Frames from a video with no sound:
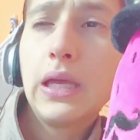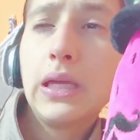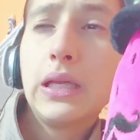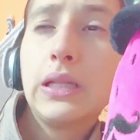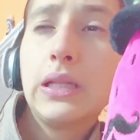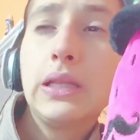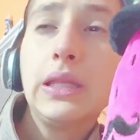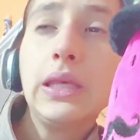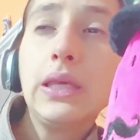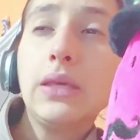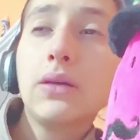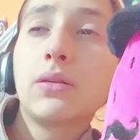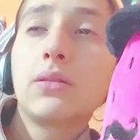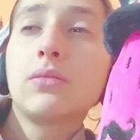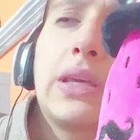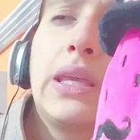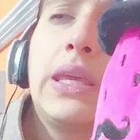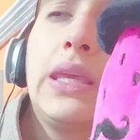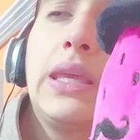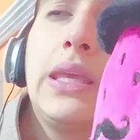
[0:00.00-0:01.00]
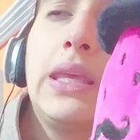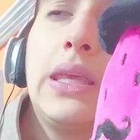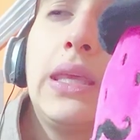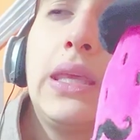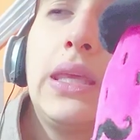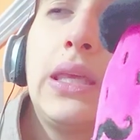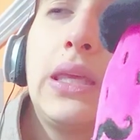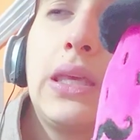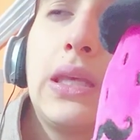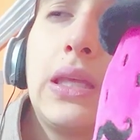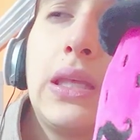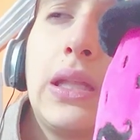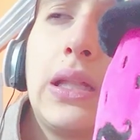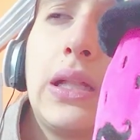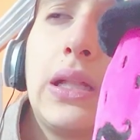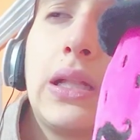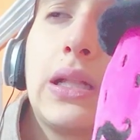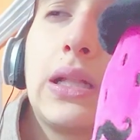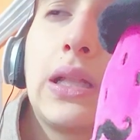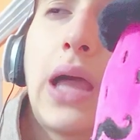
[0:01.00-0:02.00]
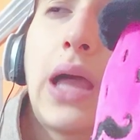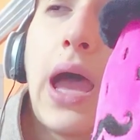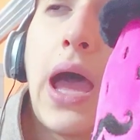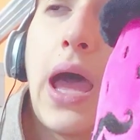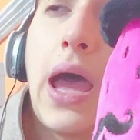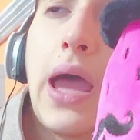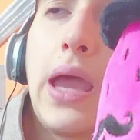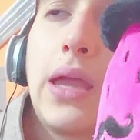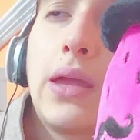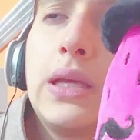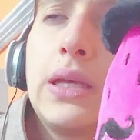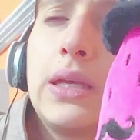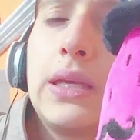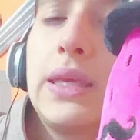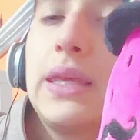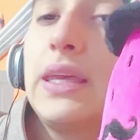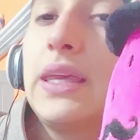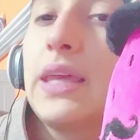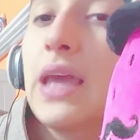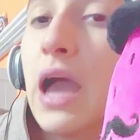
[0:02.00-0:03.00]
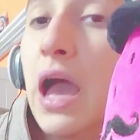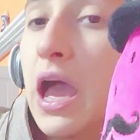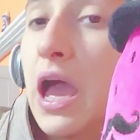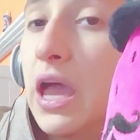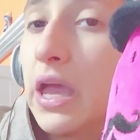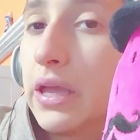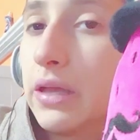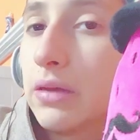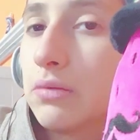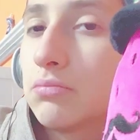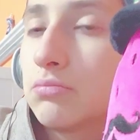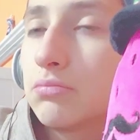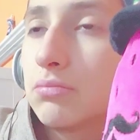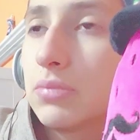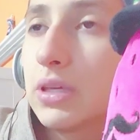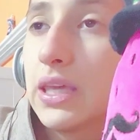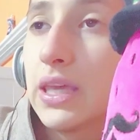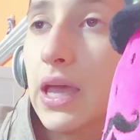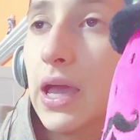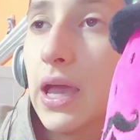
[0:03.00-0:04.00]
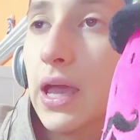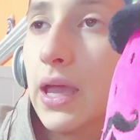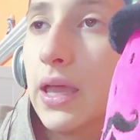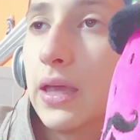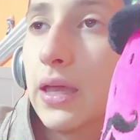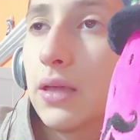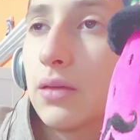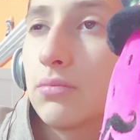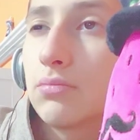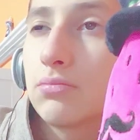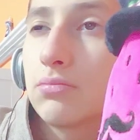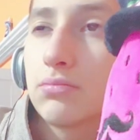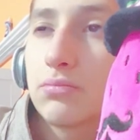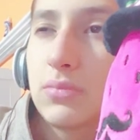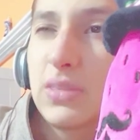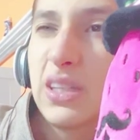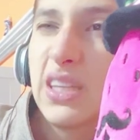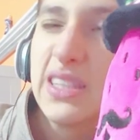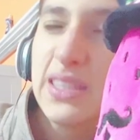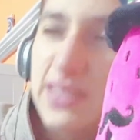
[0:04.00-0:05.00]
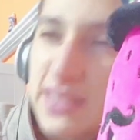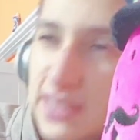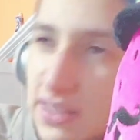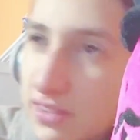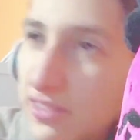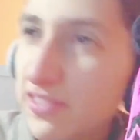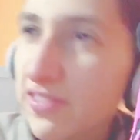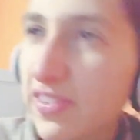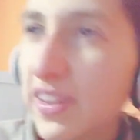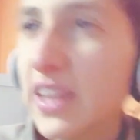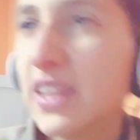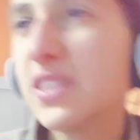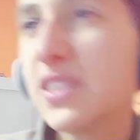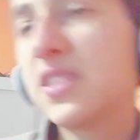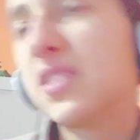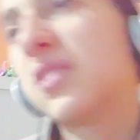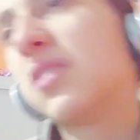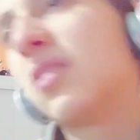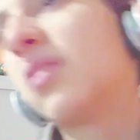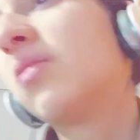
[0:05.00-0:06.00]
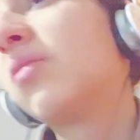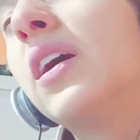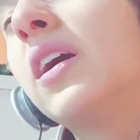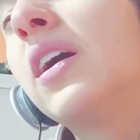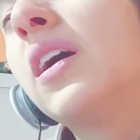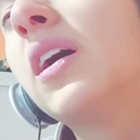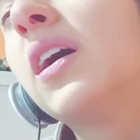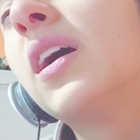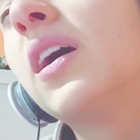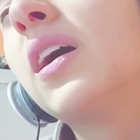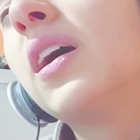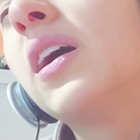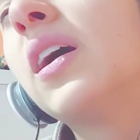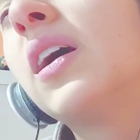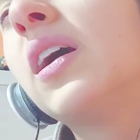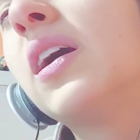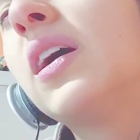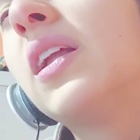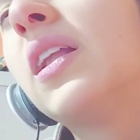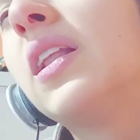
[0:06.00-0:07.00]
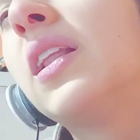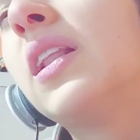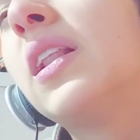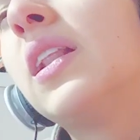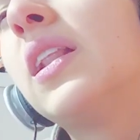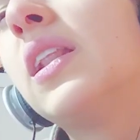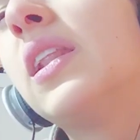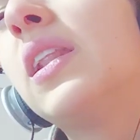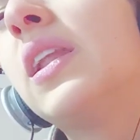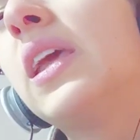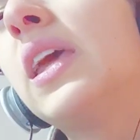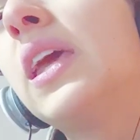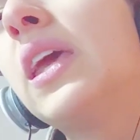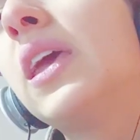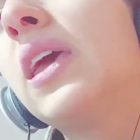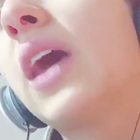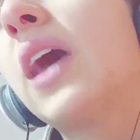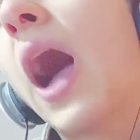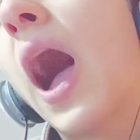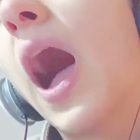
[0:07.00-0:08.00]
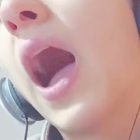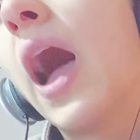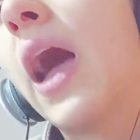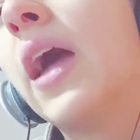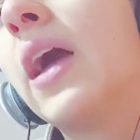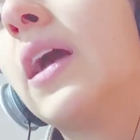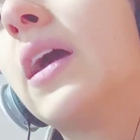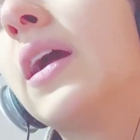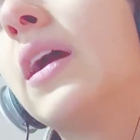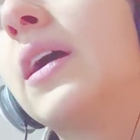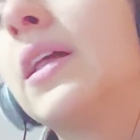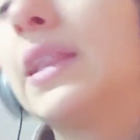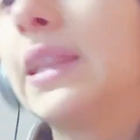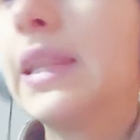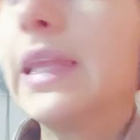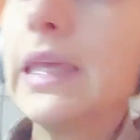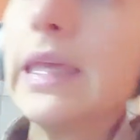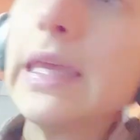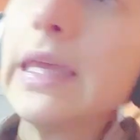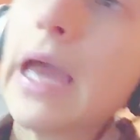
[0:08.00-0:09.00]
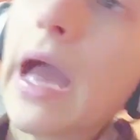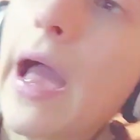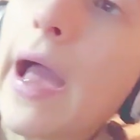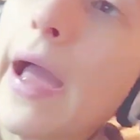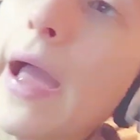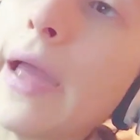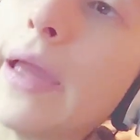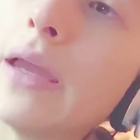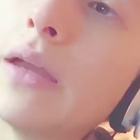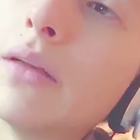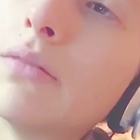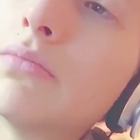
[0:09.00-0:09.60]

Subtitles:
leo. Heel high. He high. He high. It needs to sound fancy though. Lehigh. Lehigh.